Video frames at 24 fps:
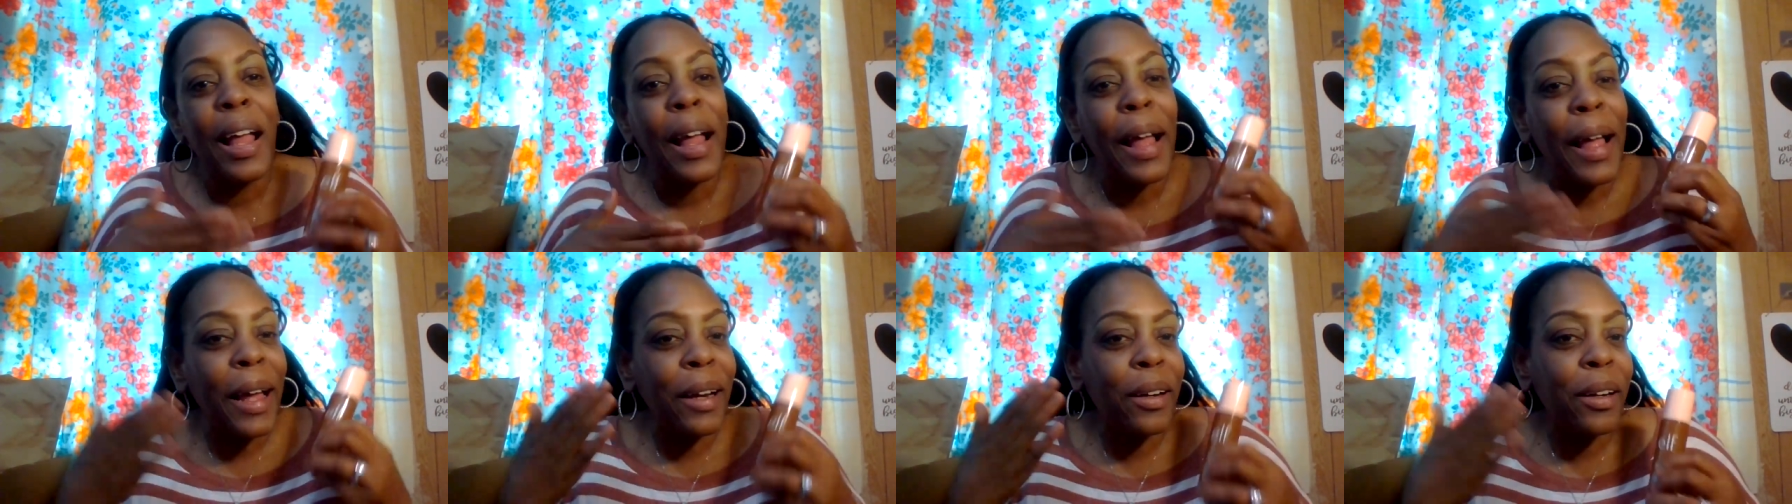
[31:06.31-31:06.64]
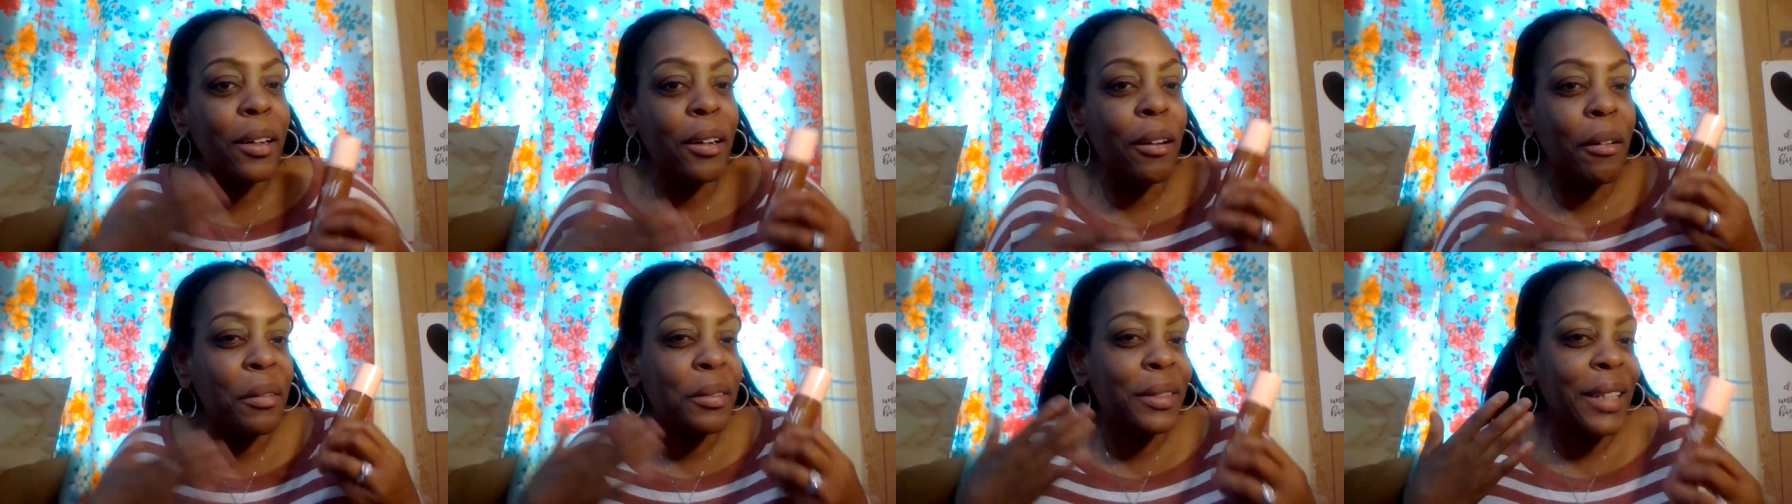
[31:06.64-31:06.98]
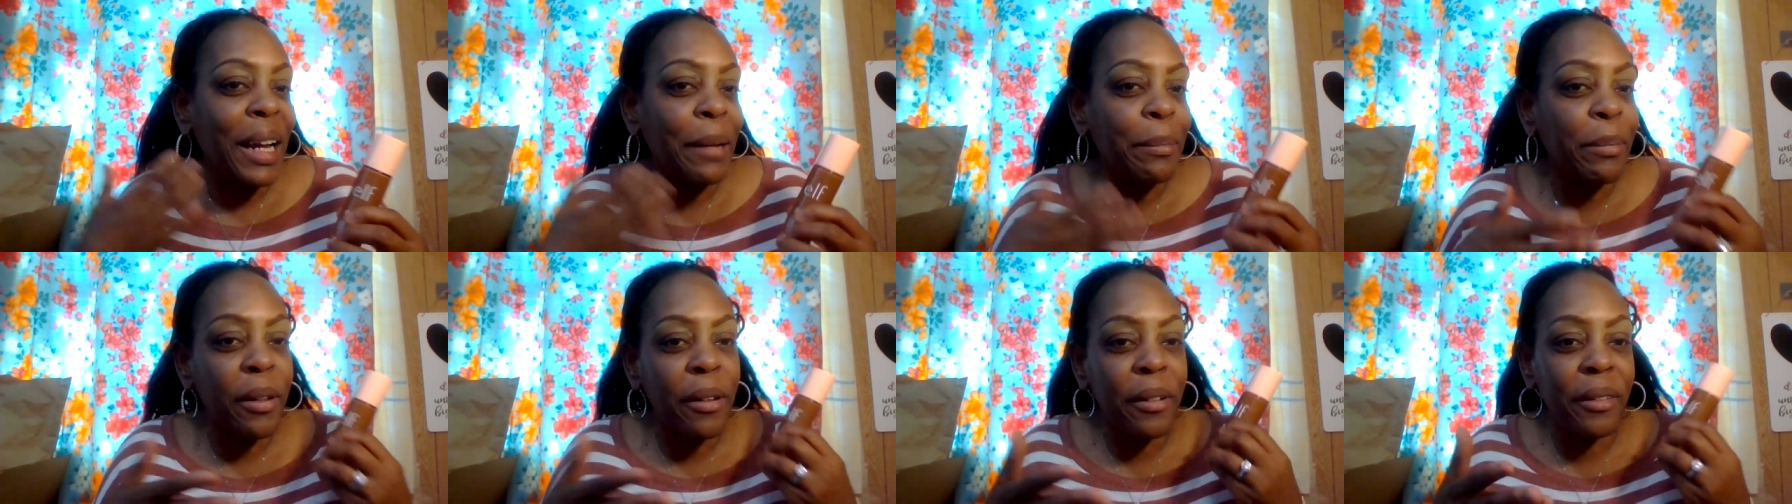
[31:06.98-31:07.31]
I don't know
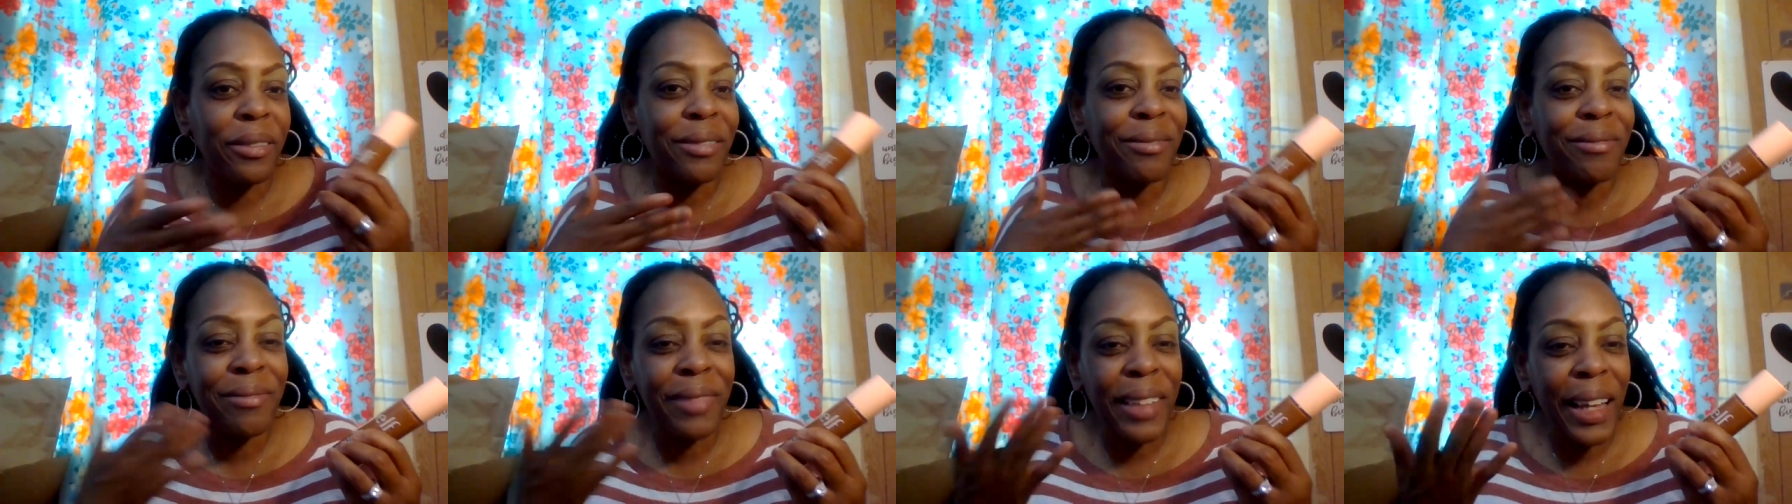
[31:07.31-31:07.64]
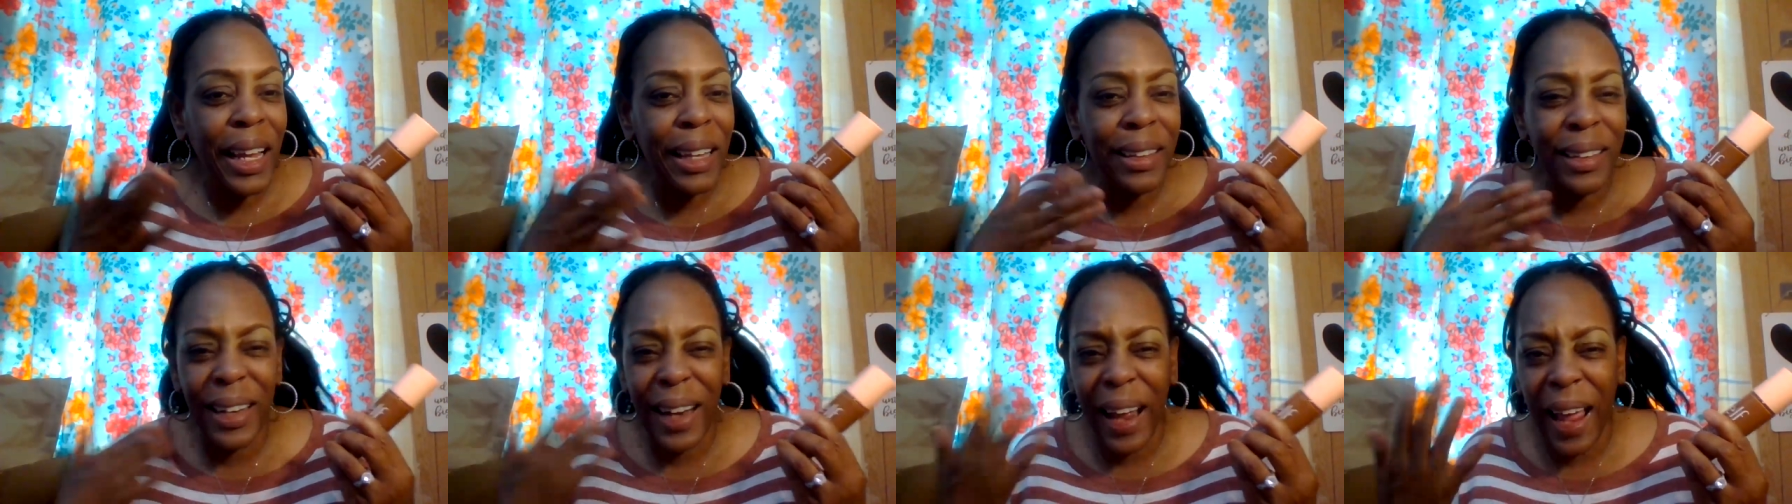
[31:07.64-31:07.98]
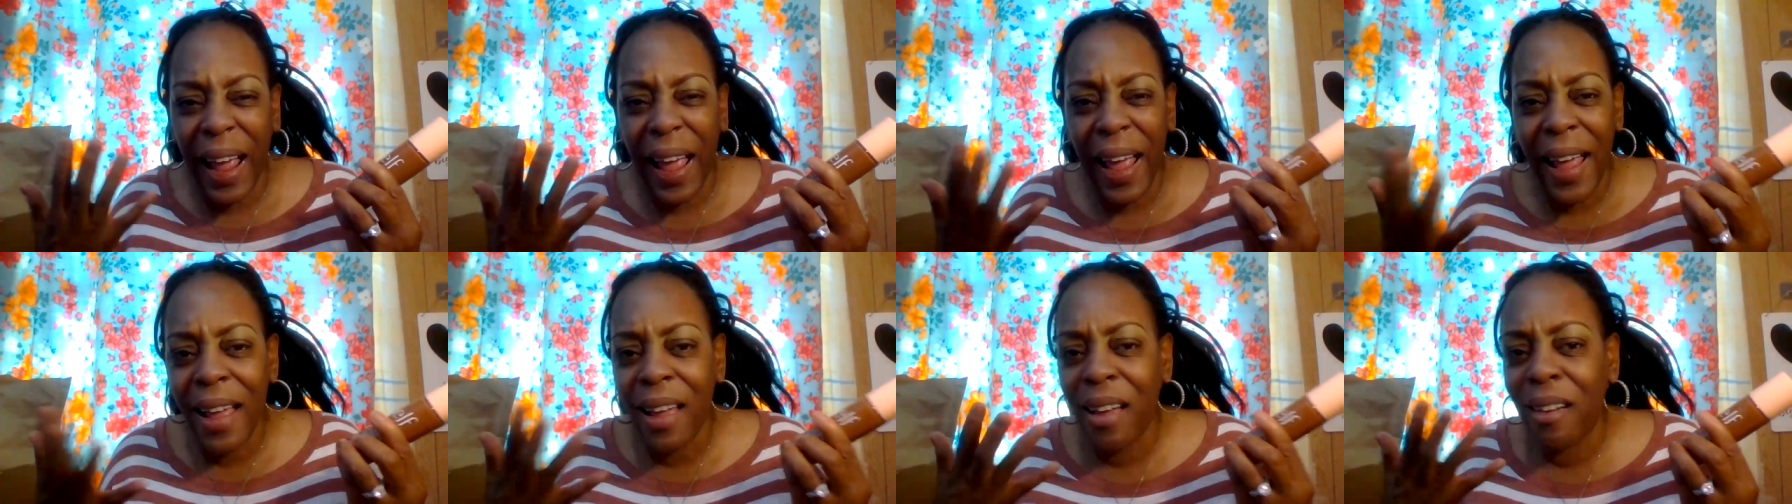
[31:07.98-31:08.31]
type of thing that I
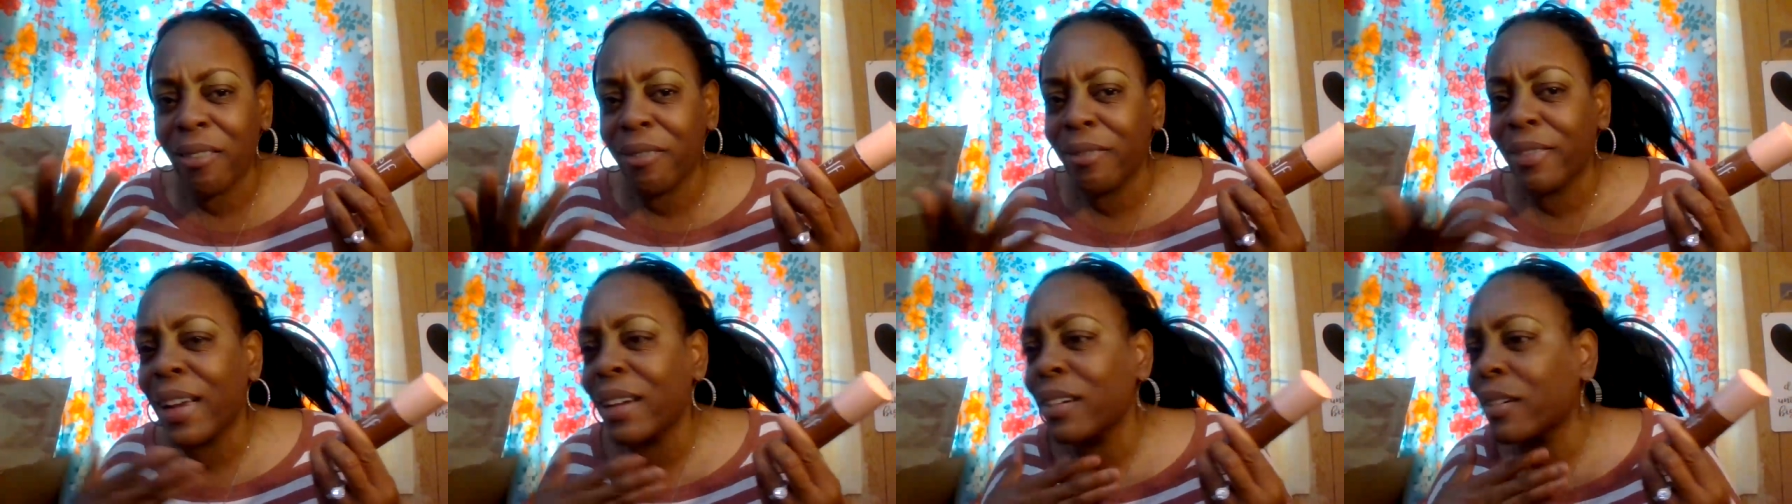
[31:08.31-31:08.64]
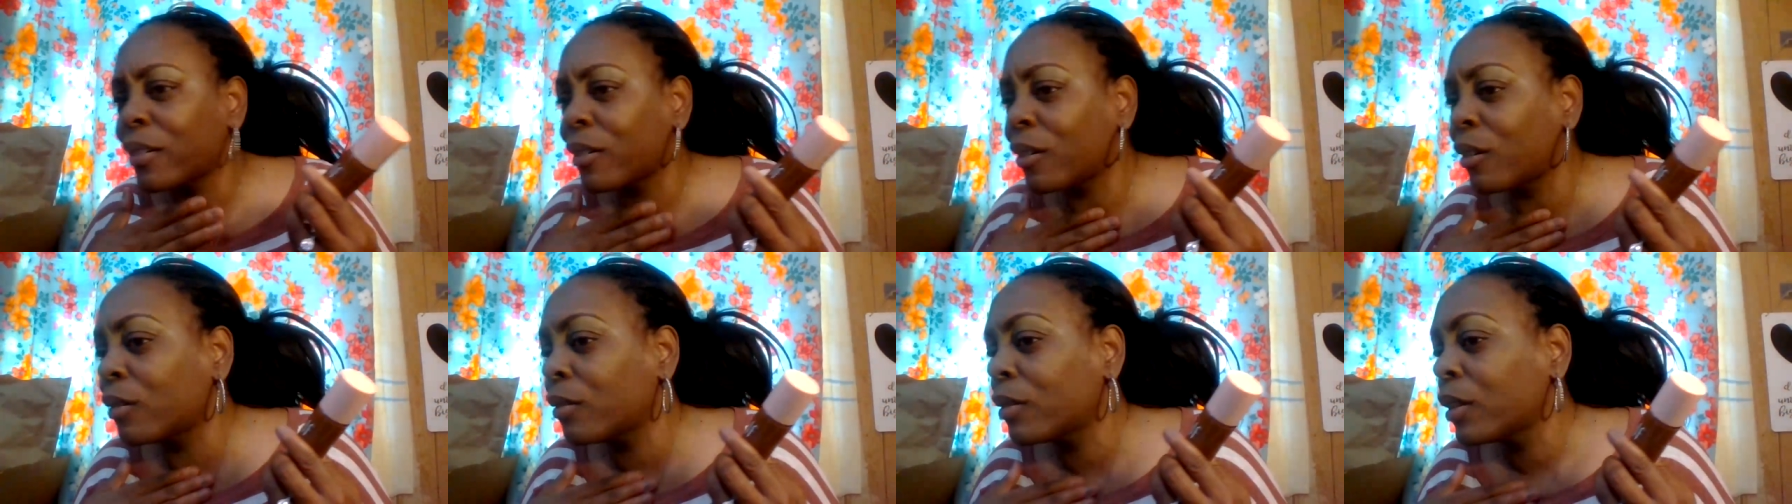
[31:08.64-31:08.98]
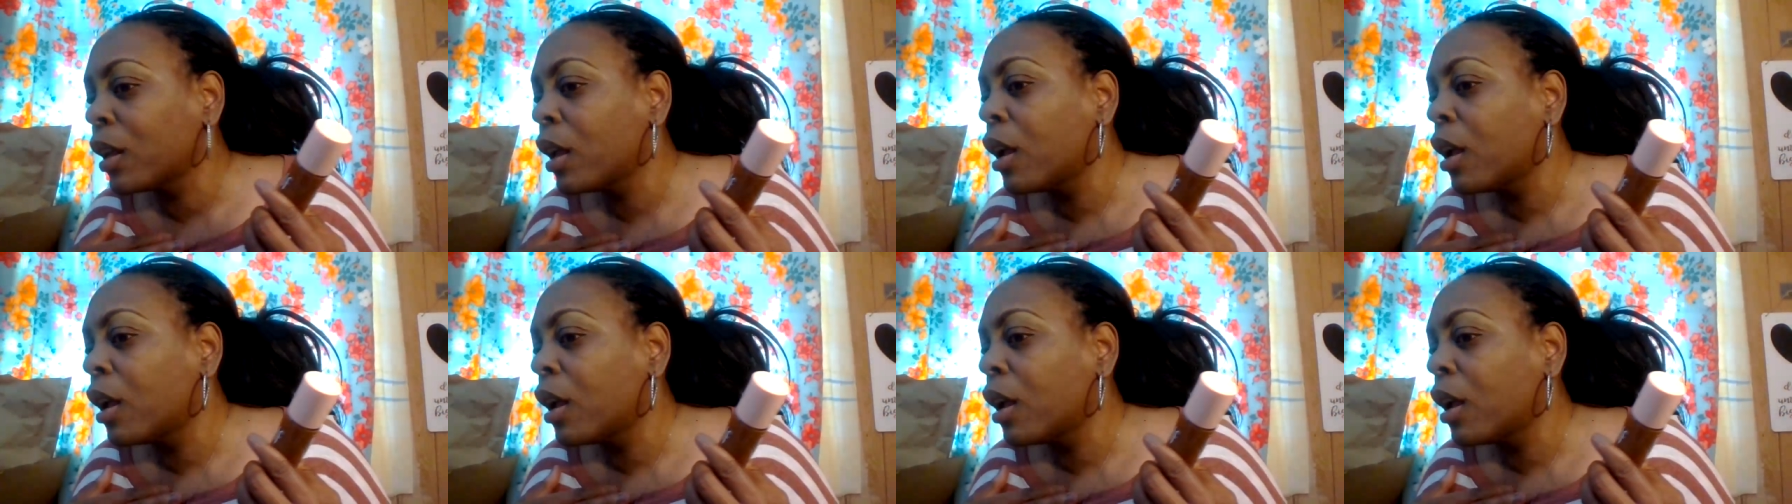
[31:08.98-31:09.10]
have I don't know